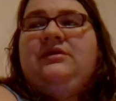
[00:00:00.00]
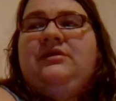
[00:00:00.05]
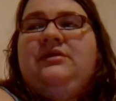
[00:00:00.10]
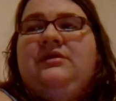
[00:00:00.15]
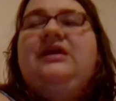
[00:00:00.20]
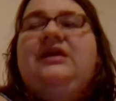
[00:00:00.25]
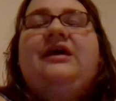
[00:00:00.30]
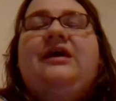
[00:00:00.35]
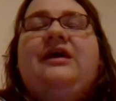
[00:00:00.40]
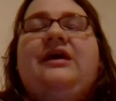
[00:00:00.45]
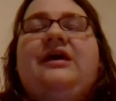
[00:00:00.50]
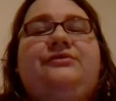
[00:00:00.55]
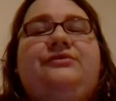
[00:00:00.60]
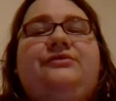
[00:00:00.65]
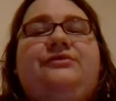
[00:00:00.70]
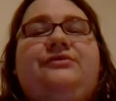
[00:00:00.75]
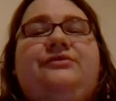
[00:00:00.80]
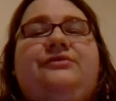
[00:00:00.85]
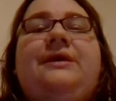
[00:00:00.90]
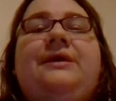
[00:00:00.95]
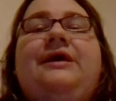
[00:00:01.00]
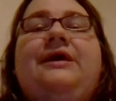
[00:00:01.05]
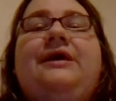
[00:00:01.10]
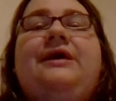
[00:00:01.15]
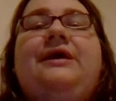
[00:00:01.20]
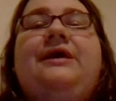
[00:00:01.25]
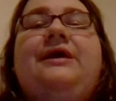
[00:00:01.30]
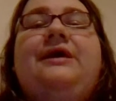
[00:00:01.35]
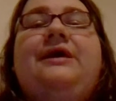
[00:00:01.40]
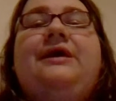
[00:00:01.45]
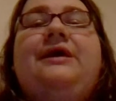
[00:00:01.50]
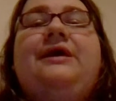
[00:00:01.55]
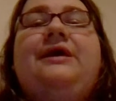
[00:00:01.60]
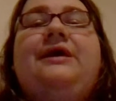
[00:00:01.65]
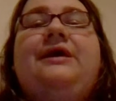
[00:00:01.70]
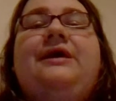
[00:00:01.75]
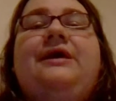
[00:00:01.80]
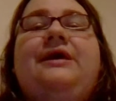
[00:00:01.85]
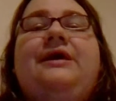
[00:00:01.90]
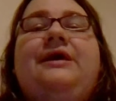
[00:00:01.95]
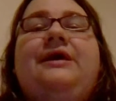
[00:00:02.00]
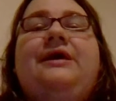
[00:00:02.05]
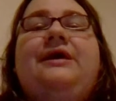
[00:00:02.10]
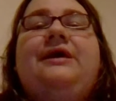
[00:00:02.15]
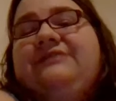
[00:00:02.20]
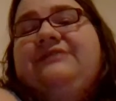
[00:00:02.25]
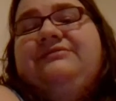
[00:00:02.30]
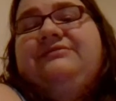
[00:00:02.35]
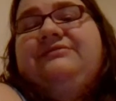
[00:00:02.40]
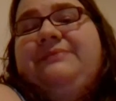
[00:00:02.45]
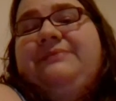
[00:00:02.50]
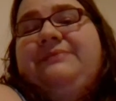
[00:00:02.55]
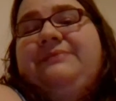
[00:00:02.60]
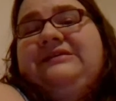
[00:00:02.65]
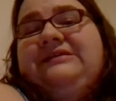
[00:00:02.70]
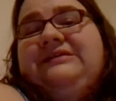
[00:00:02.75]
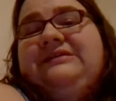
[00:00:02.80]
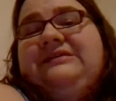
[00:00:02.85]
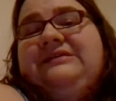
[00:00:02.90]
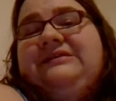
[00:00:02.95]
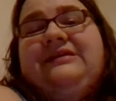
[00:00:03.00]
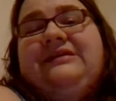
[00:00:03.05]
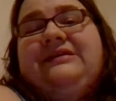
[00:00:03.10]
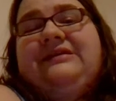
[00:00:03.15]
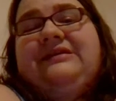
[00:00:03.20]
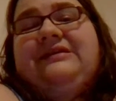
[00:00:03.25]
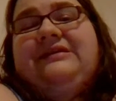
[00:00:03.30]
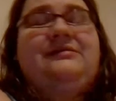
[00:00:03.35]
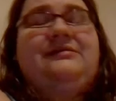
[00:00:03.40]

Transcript: He has to call me, basically, and that's what the pact is.